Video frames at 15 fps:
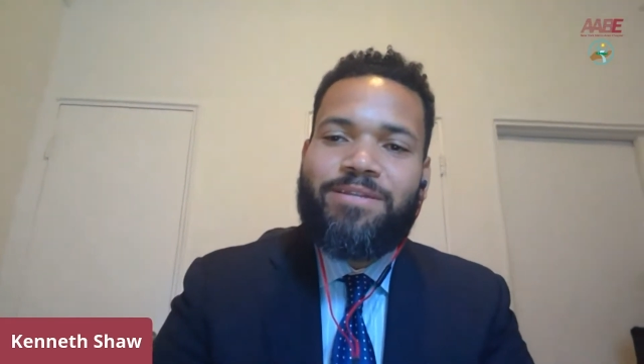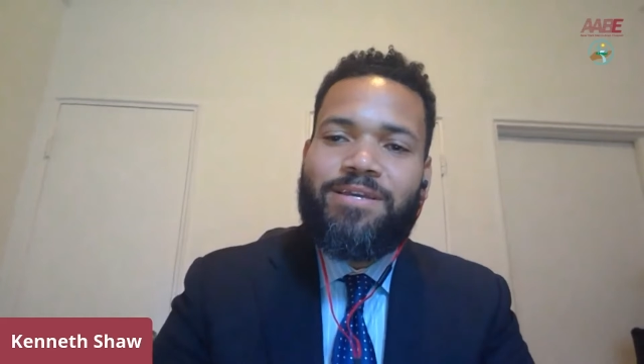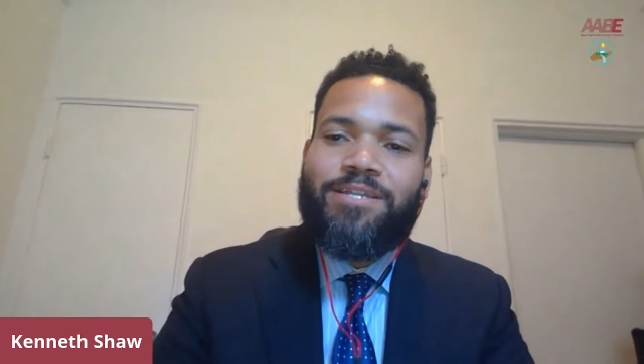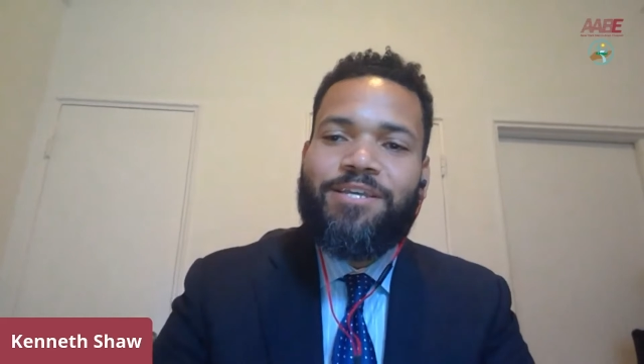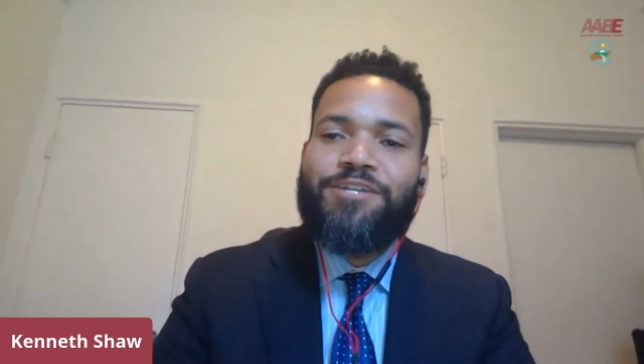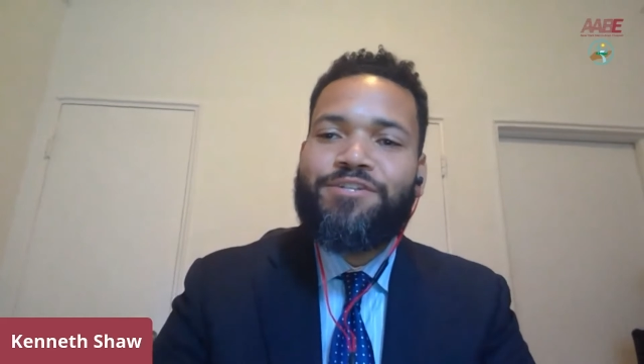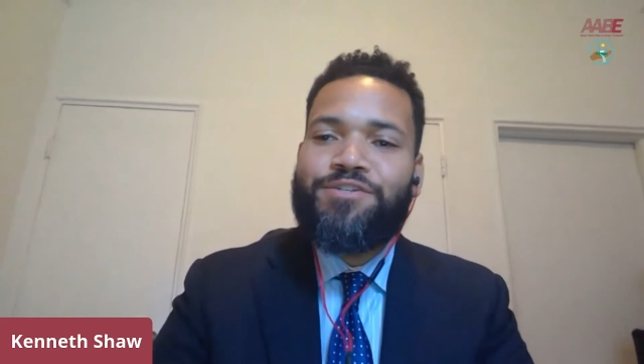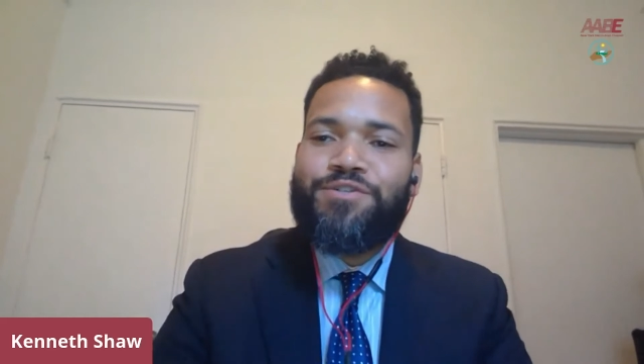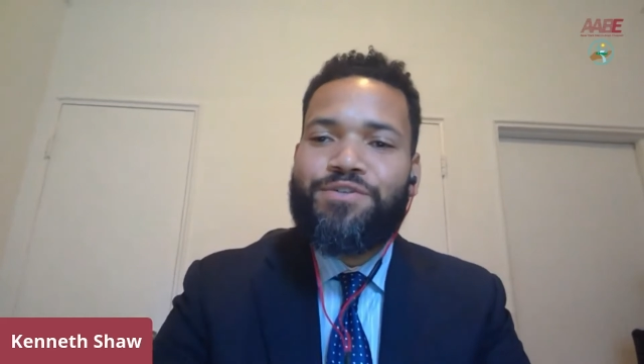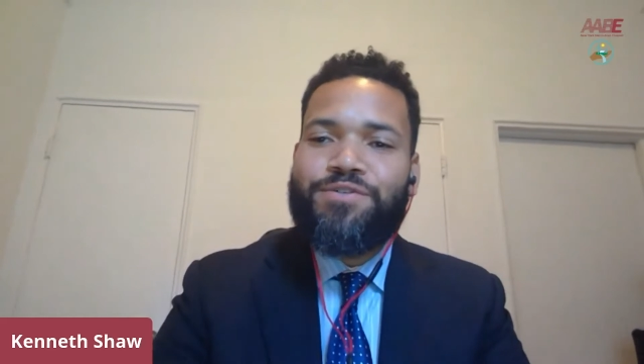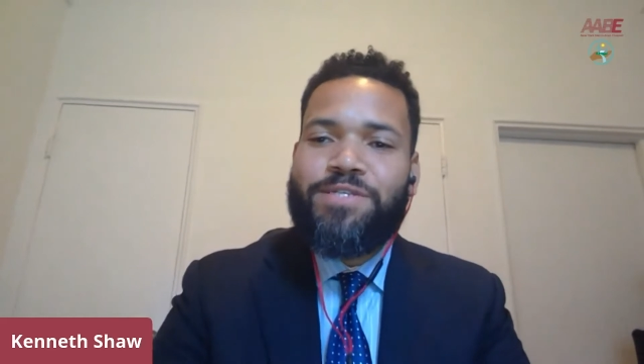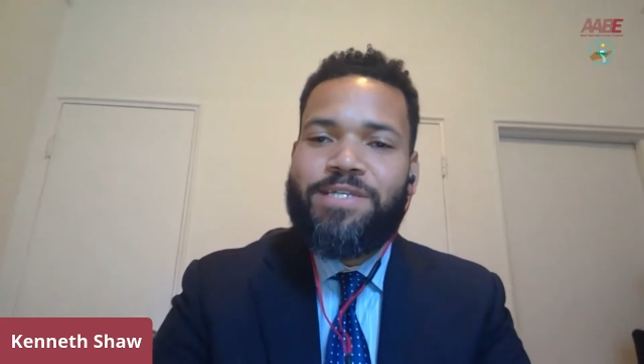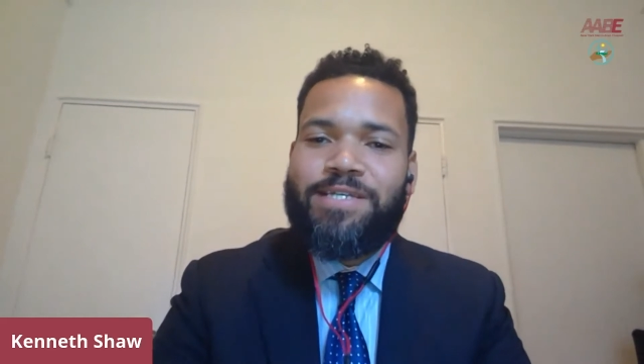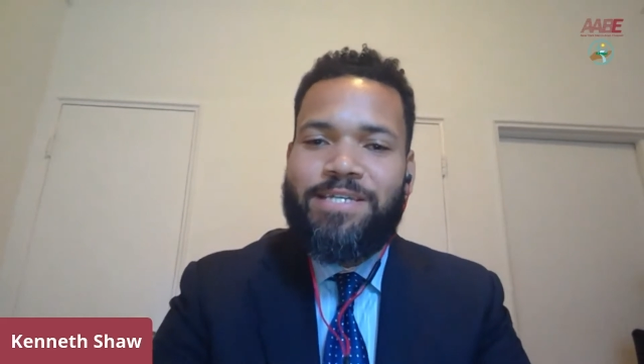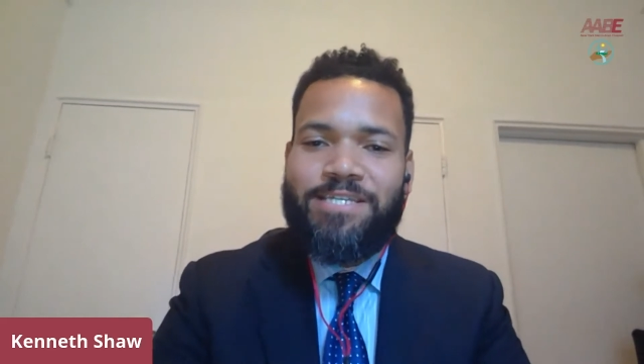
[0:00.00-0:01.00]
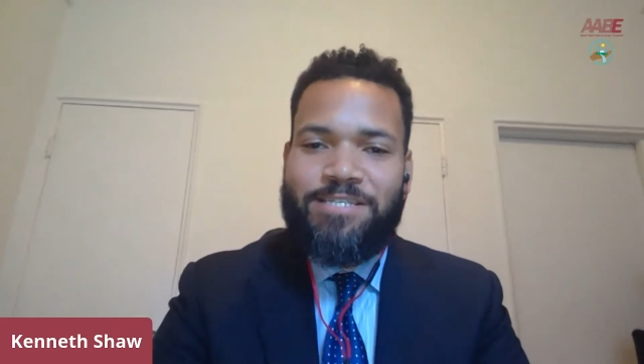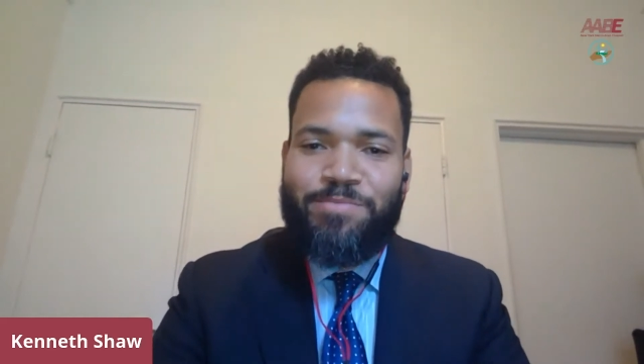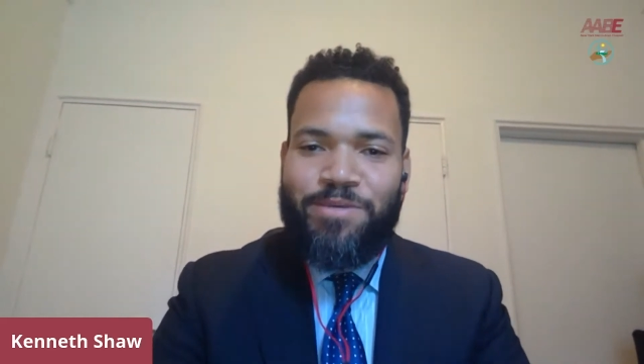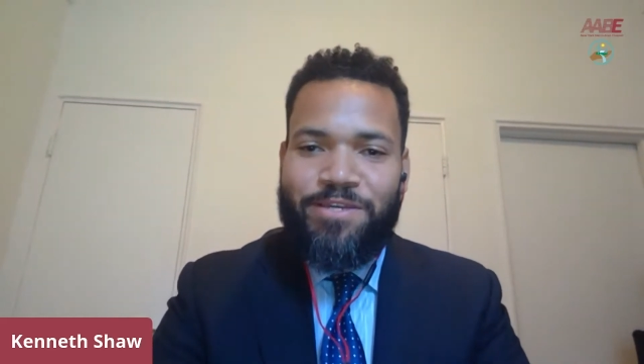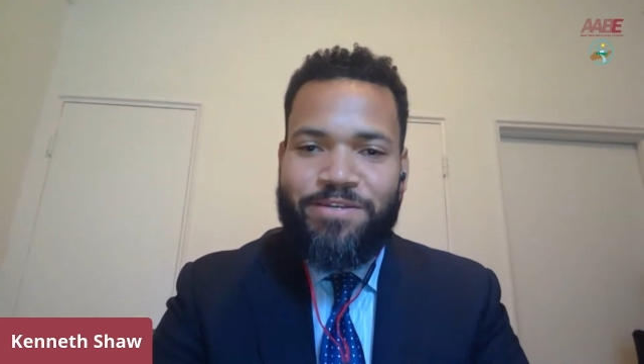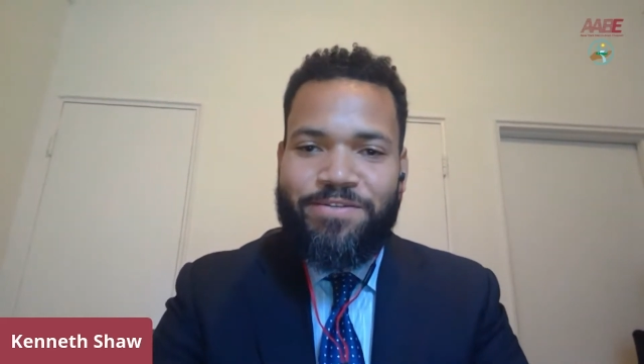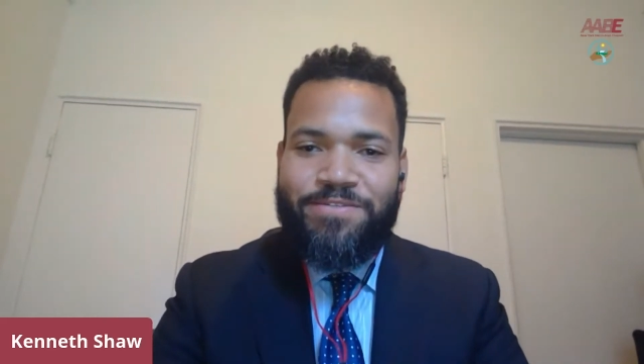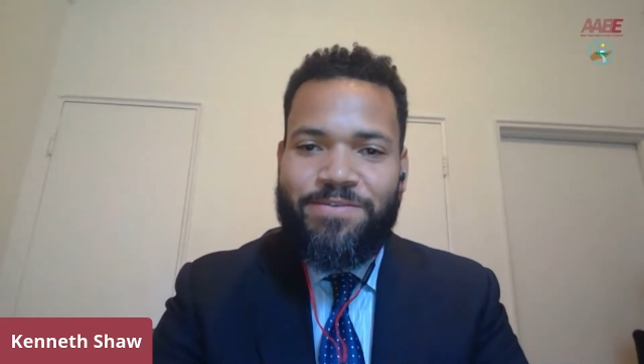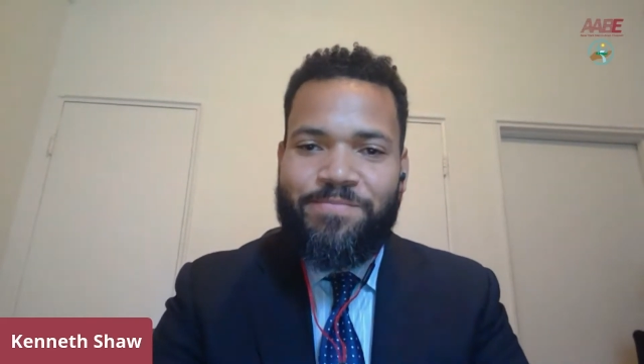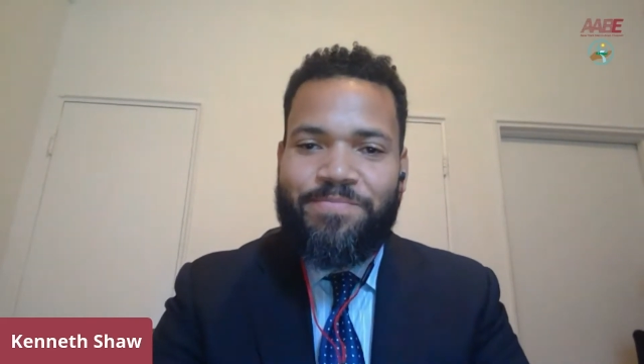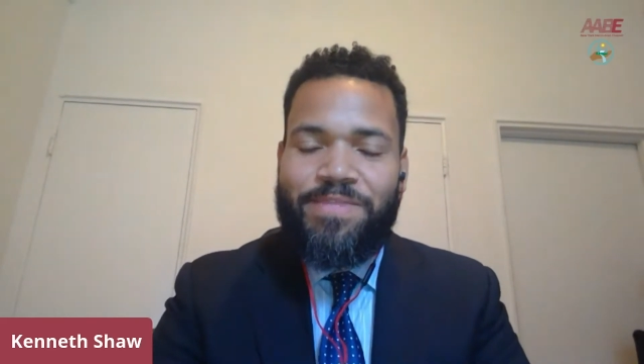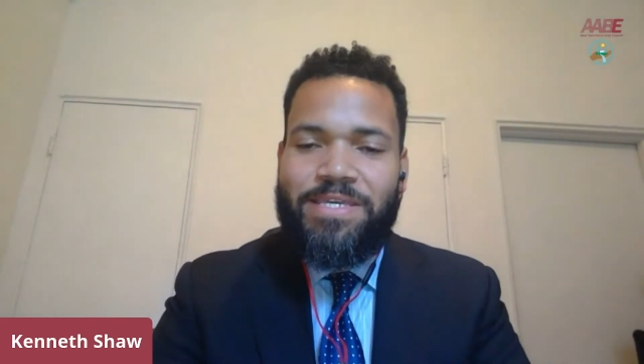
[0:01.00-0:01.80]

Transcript: and introducing key speakers.